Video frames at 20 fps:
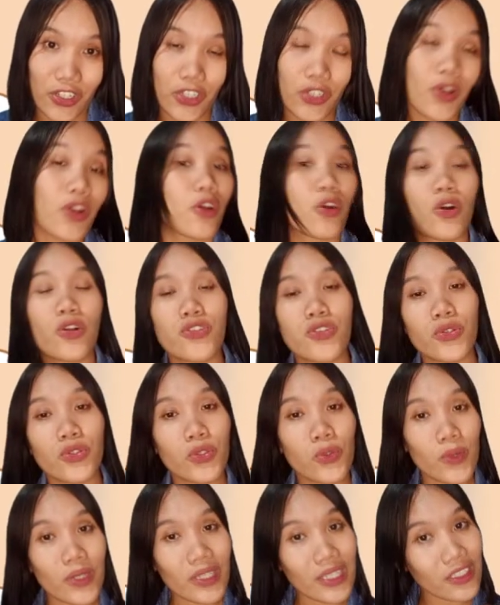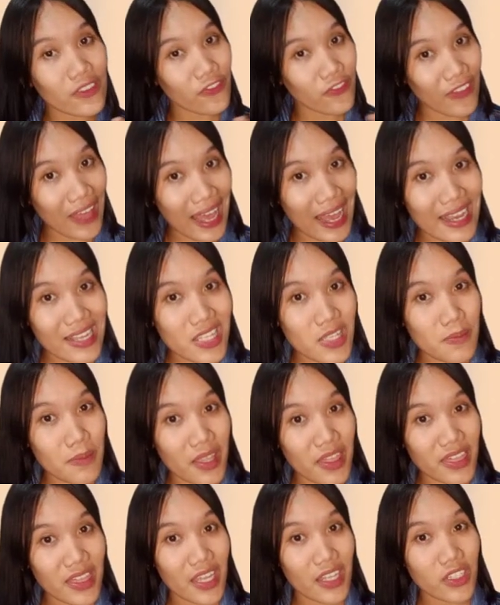You are also doing it fast,
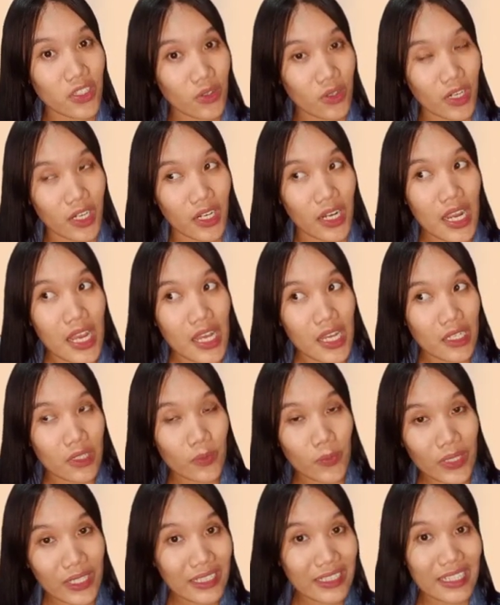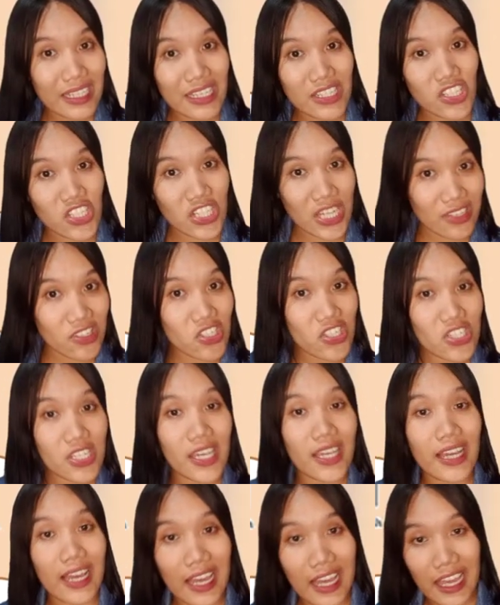but then you are quickly
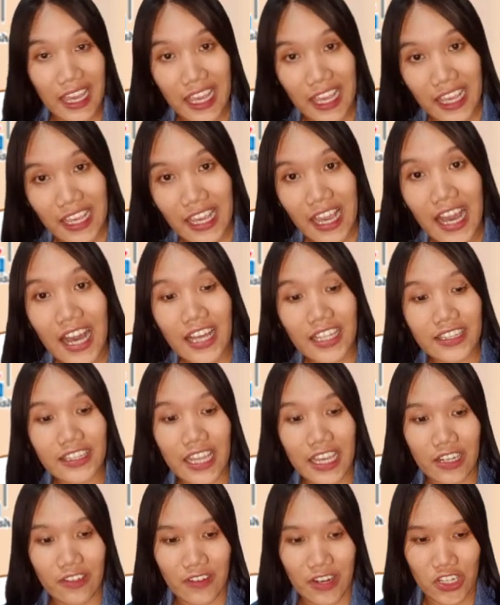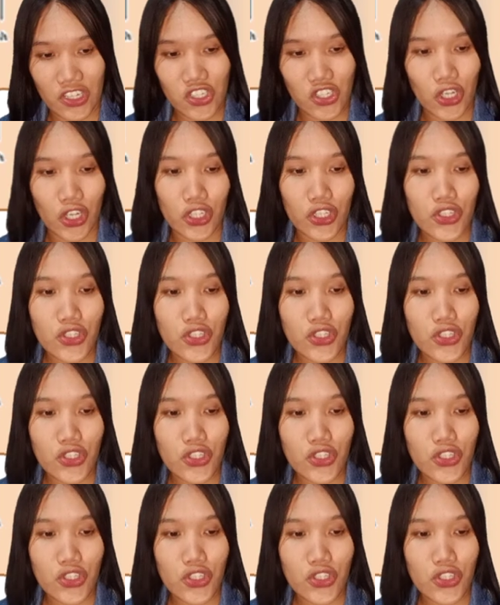changing a direction.